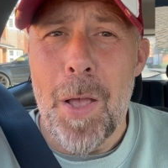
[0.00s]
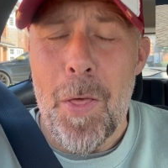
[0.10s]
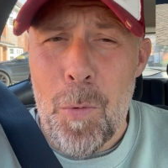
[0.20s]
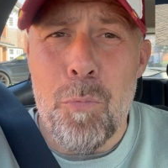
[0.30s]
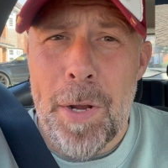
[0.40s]

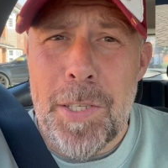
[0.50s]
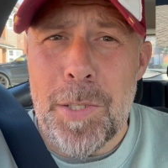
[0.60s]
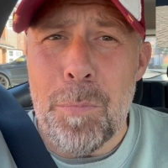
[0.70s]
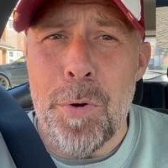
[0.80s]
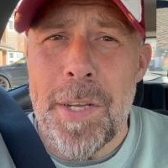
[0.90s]
and the brakes
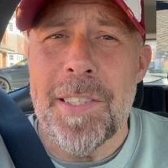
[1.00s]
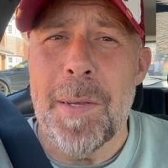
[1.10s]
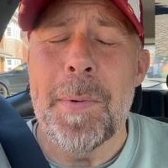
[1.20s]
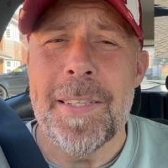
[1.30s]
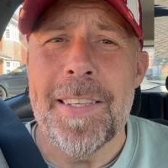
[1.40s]
are pretty
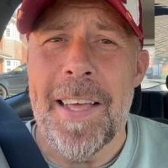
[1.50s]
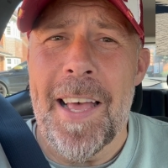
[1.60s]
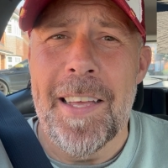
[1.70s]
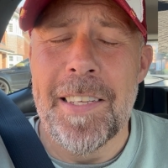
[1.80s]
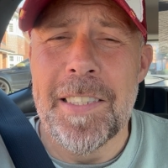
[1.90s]
similar to
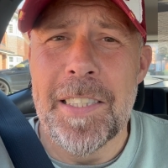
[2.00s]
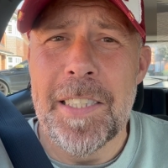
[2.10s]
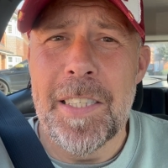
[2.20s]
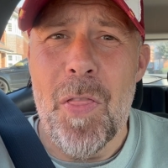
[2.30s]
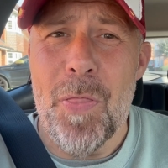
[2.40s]
that.
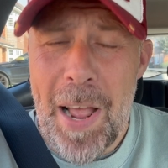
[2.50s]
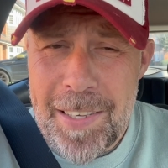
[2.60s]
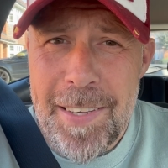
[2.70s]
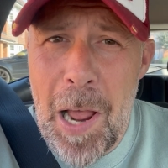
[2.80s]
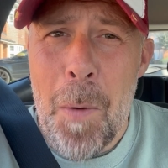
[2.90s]

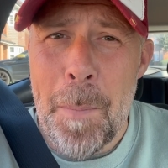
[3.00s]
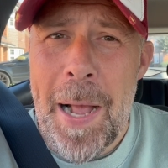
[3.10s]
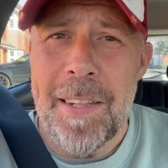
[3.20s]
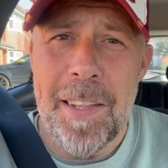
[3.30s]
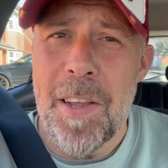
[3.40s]
That's how
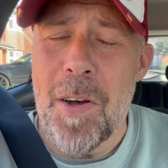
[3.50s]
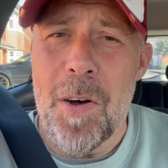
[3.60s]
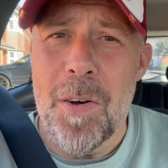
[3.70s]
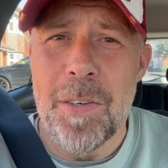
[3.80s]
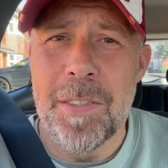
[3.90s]
bad they are.